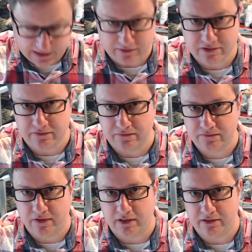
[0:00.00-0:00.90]
out
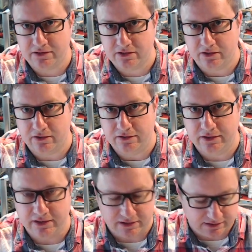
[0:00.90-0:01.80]
of turn
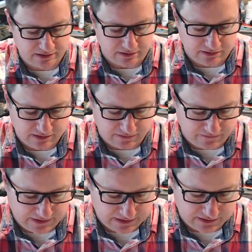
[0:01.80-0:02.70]
instant
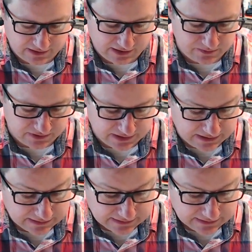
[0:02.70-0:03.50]
effects that happen there.